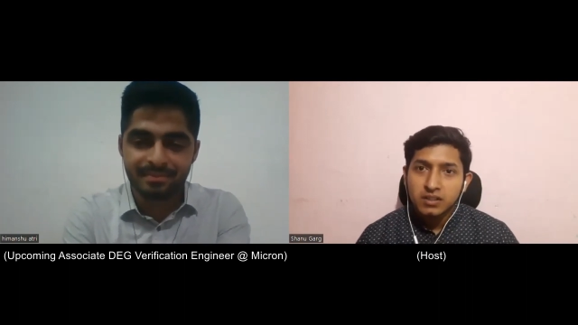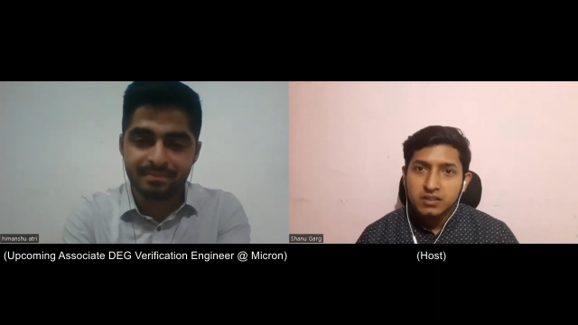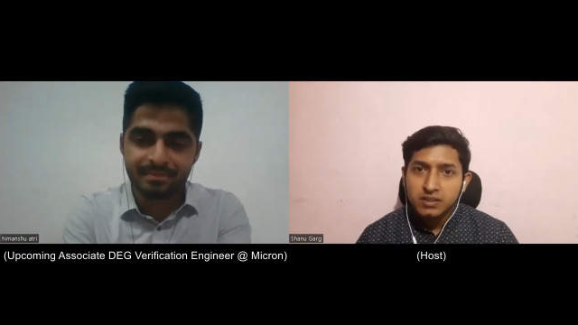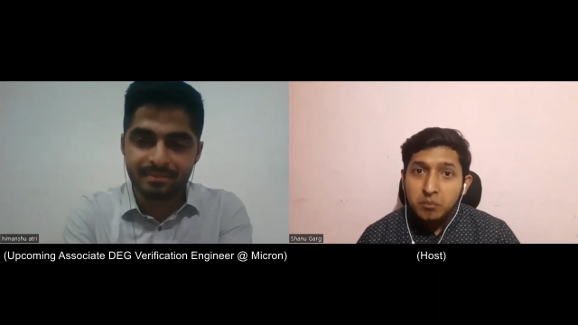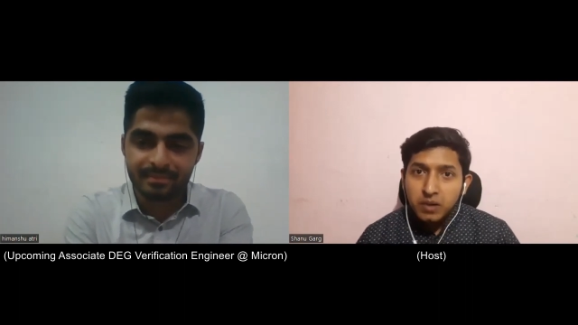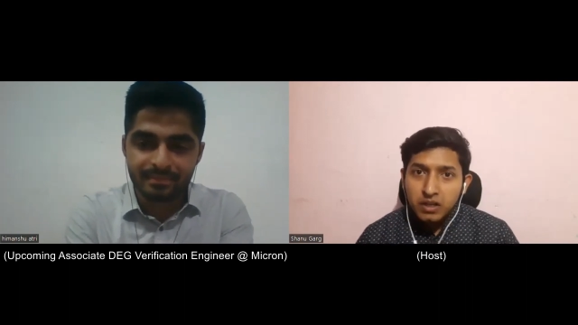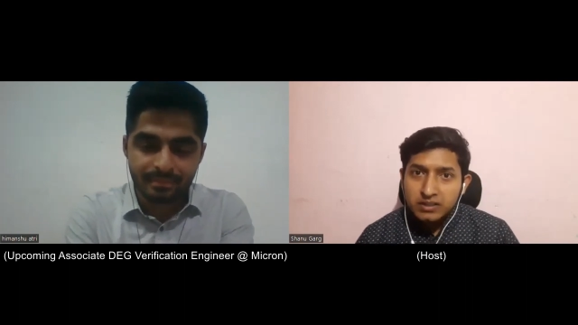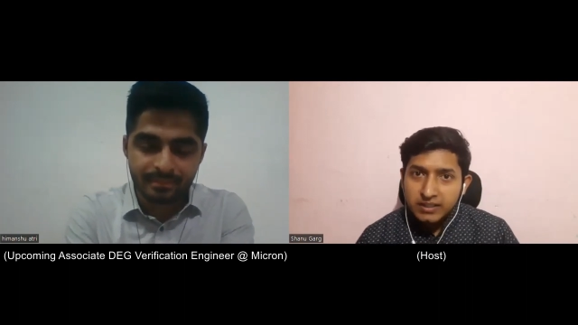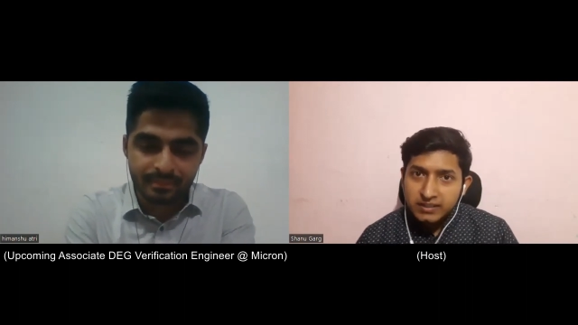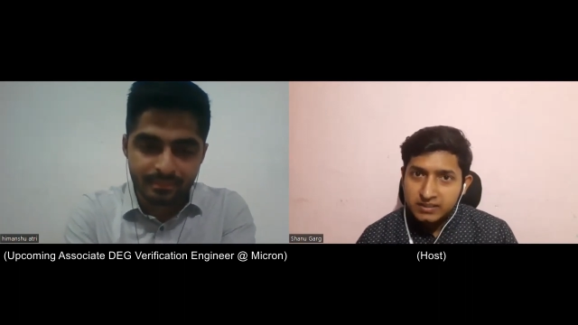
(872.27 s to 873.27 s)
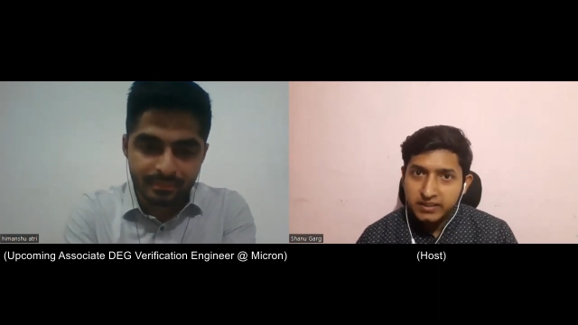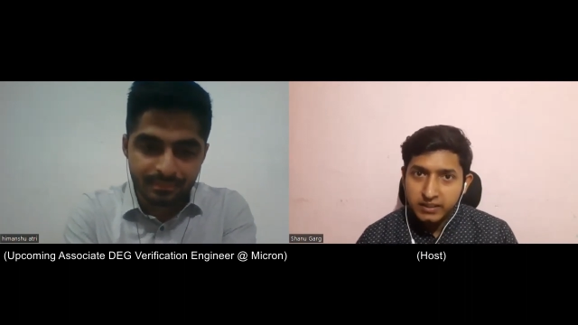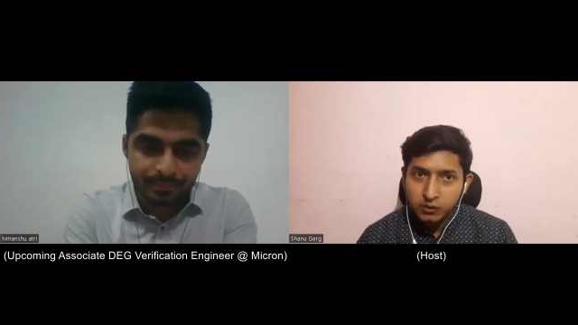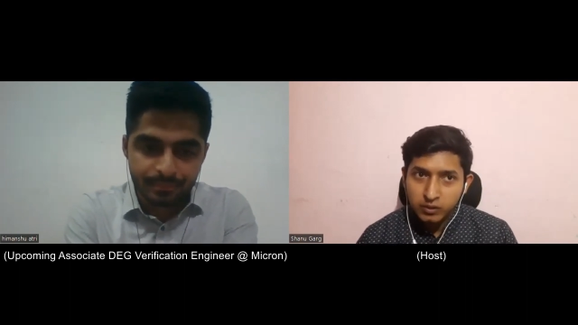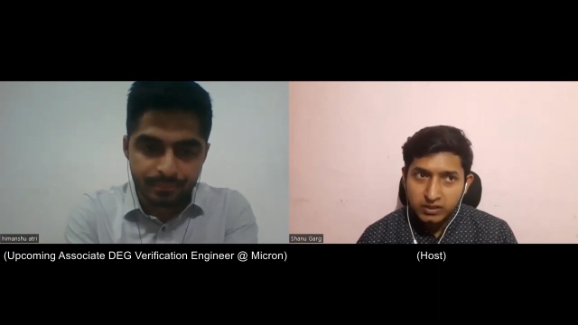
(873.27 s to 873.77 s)
Speaker 1: some things that
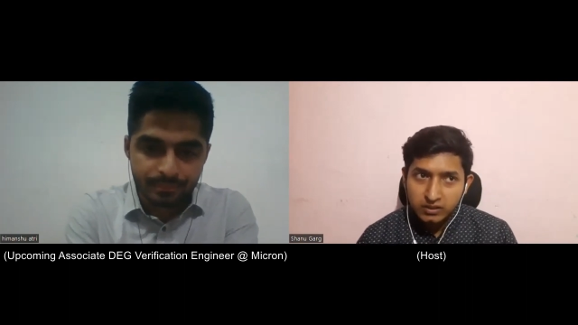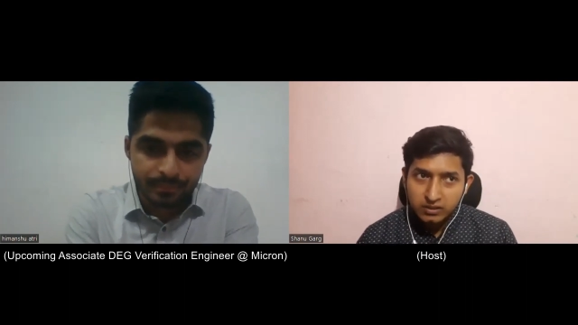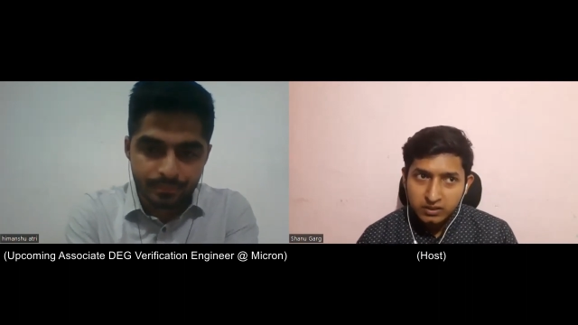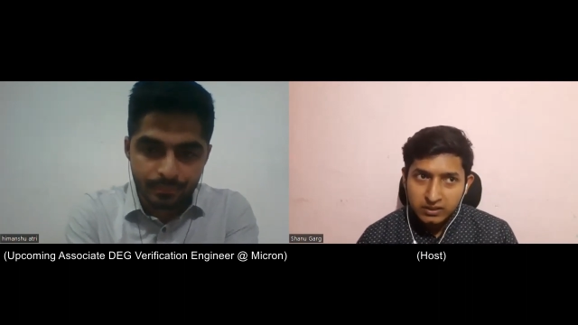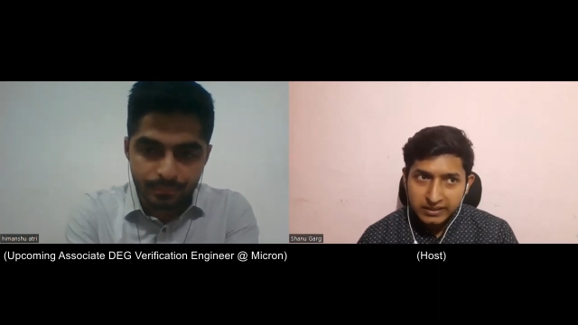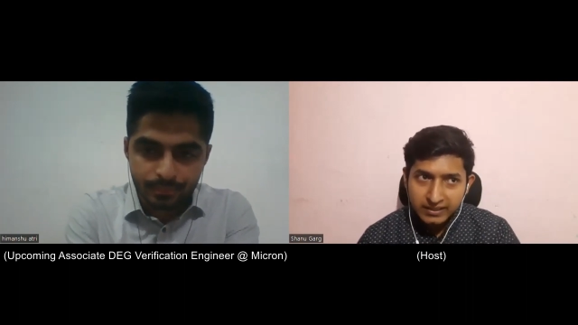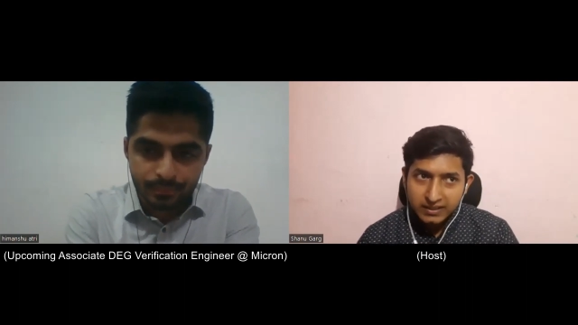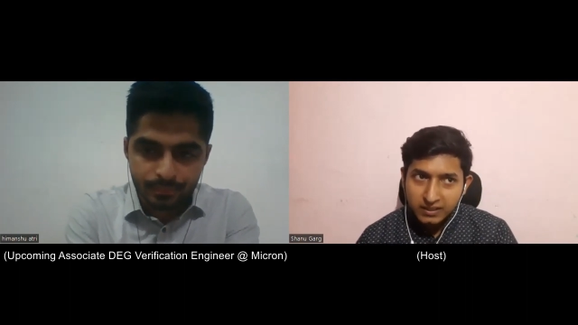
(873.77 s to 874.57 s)
you can tell